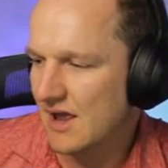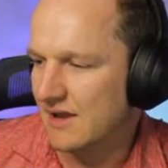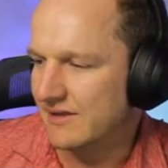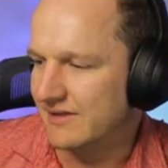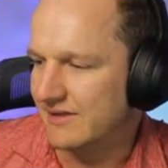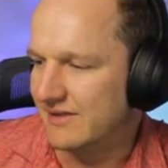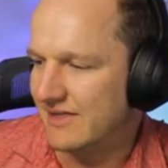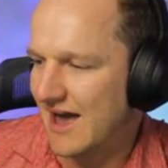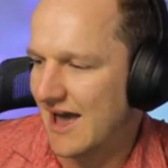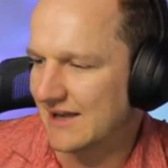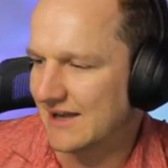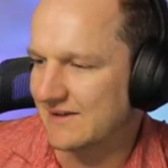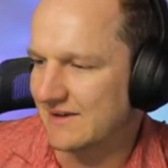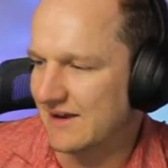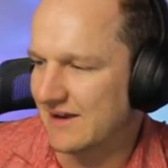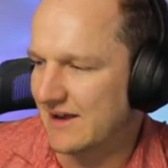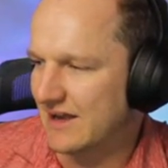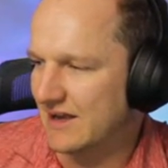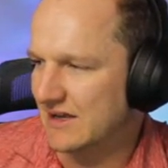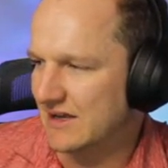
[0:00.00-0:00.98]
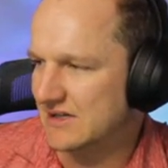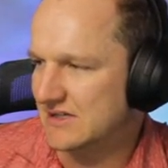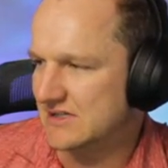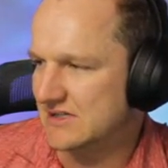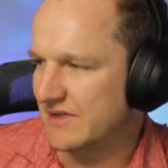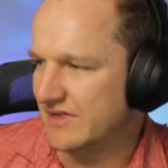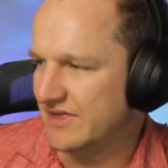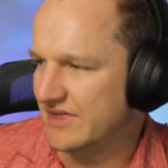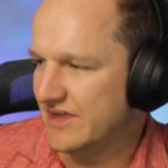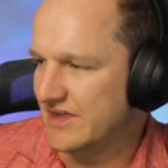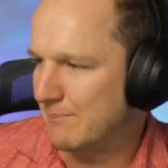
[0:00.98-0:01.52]
That is
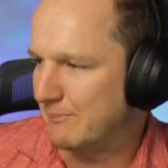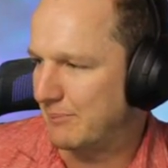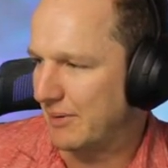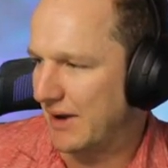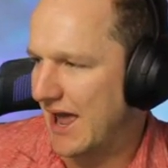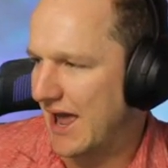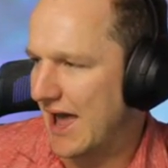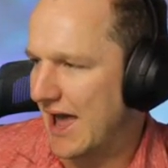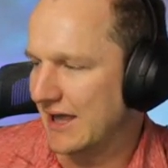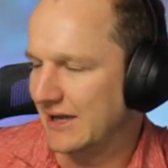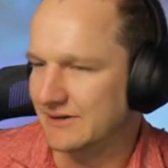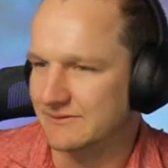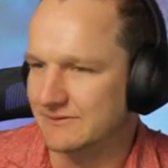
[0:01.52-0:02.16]
the plan.